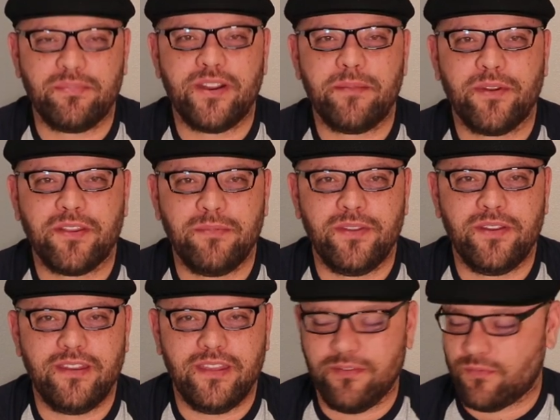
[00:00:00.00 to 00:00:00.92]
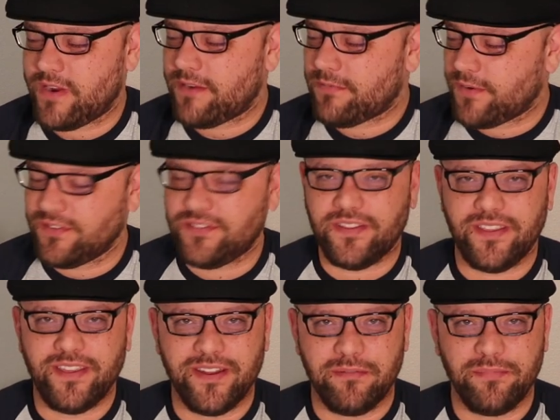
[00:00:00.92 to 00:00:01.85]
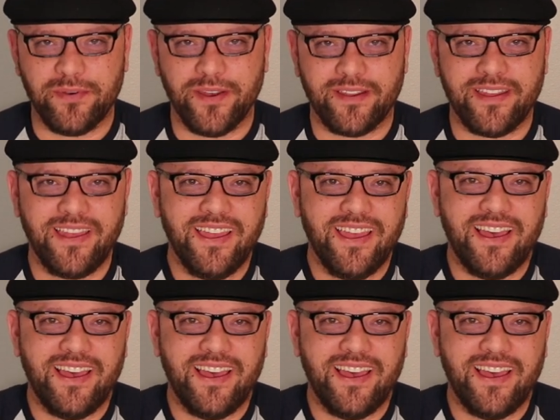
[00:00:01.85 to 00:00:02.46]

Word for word: prepper community referenced in a book.